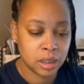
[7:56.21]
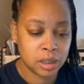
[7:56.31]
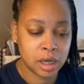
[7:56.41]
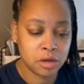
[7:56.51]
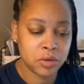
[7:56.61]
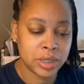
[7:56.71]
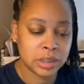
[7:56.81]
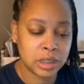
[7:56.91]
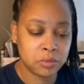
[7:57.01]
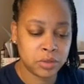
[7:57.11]
"Go and
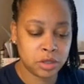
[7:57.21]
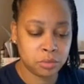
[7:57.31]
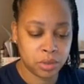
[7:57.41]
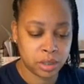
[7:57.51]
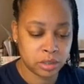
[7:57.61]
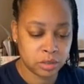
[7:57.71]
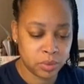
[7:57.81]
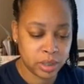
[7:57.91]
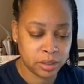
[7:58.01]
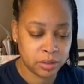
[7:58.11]
sleep with your brother's
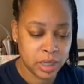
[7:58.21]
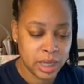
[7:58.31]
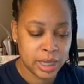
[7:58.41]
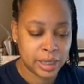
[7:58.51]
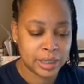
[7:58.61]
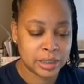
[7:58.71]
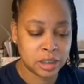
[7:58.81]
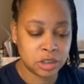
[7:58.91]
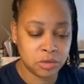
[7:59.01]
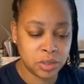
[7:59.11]
widow. It's the
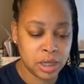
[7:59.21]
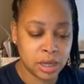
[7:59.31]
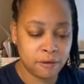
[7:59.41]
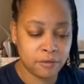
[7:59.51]
duty of the